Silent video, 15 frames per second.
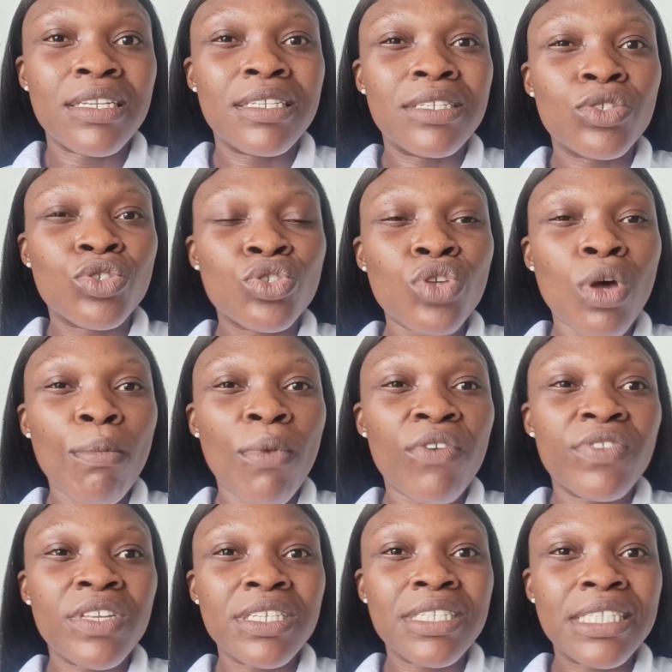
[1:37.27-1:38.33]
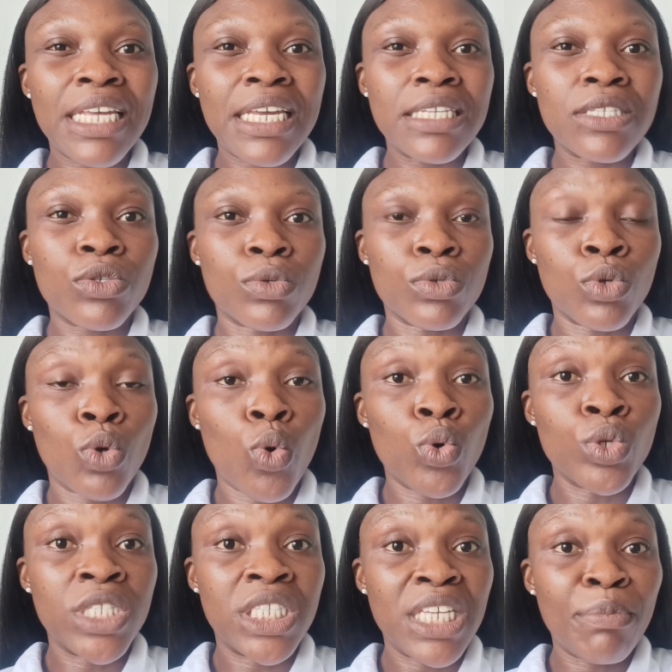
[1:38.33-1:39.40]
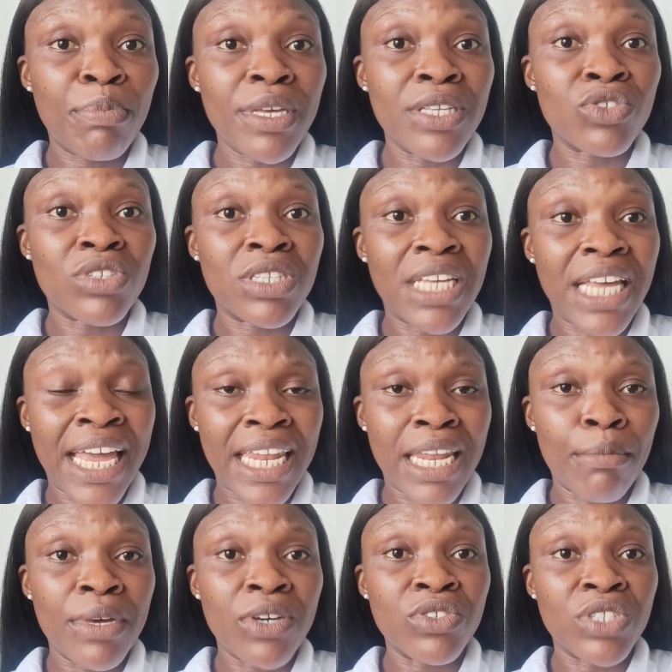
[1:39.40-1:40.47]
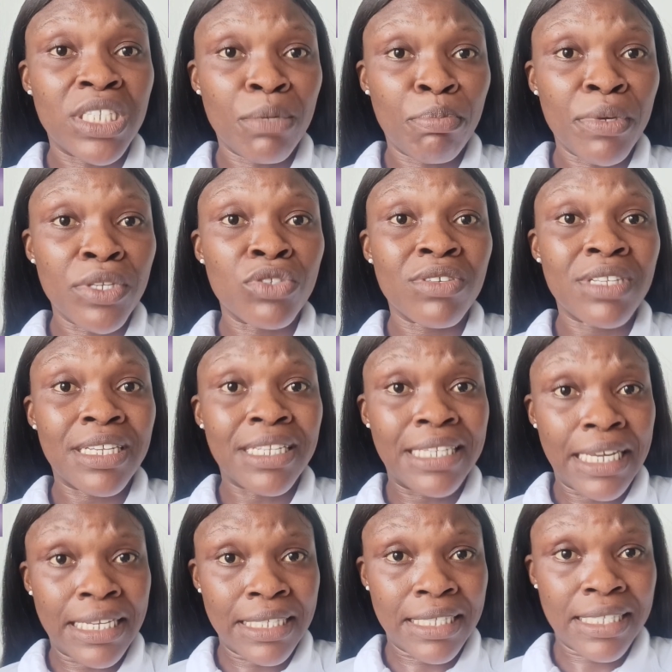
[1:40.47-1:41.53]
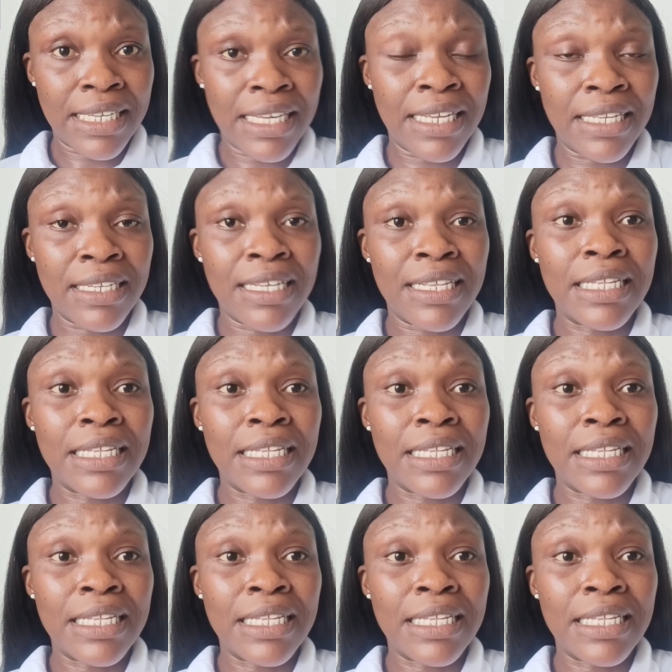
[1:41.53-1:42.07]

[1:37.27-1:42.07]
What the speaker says: some of these things could go deep into the enamel, deep into the dentine,